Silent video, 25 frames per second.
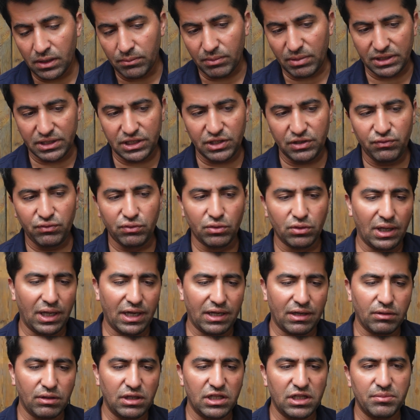But if you
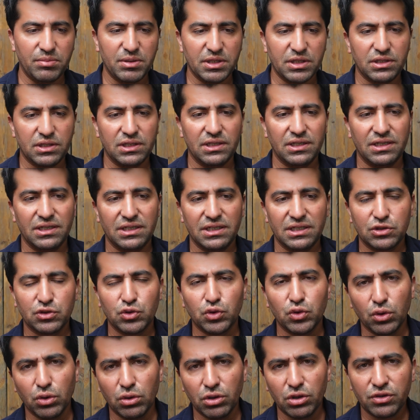like a little bit
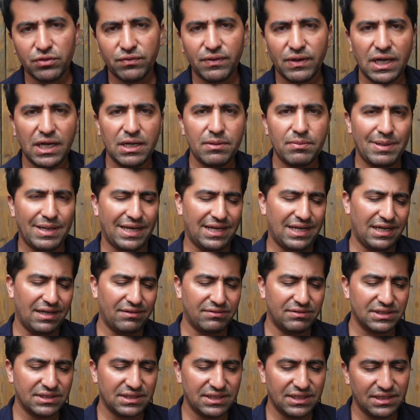cooler vape and
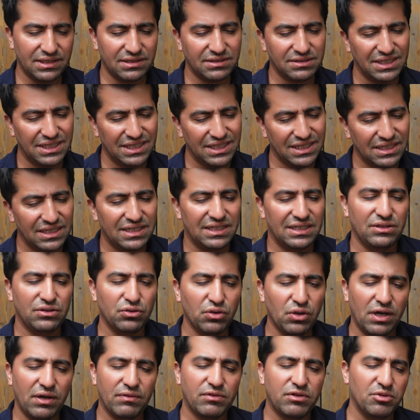everything,
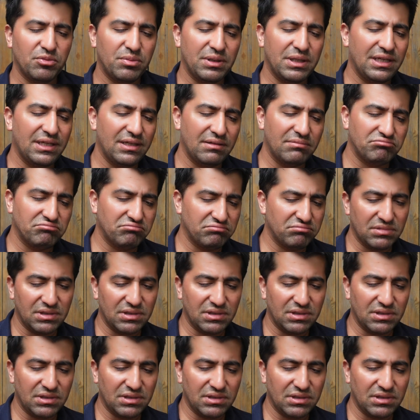you have to be,